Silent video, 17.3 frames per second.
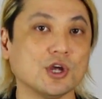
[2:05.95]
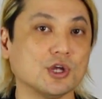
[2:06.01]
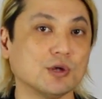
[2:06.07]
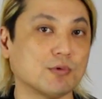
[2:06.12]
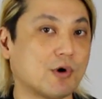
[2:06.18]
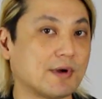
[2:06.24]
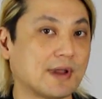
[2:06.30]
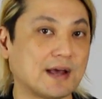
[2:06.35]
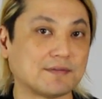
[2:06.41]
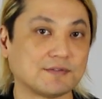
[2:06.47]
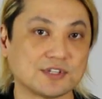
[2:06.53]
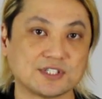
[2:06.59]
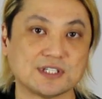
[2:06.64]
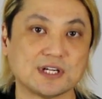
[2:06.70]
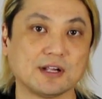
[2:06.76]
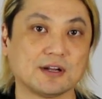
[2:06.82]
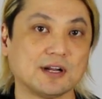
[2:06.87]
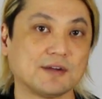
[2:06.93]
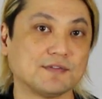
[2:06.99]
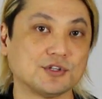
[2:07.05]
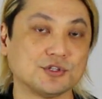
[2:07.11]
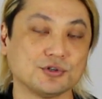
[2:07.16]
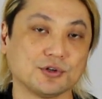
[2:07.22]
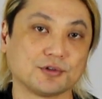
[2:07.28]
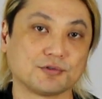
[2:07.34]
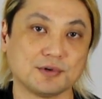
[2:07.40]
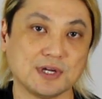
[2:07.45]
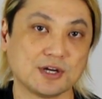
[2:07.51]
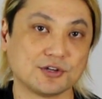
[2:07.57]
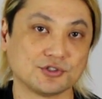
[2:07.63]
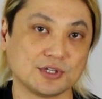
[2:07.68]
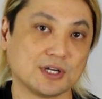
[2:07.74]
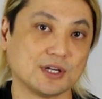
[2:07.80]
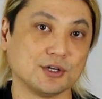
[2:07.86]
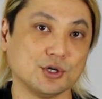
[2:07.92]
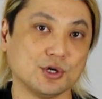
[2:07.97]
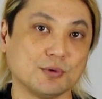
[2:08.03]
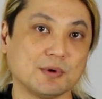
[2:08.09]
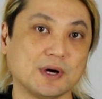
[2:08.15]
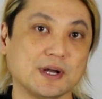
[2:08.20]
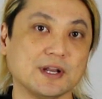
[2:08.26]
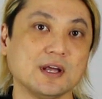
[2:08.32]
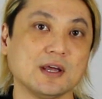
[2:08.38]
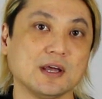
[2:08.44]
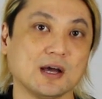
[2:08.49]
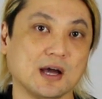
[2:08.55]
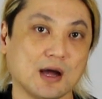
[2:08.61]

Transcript: You won't have to sell it every 2 or 3 years to get a new one.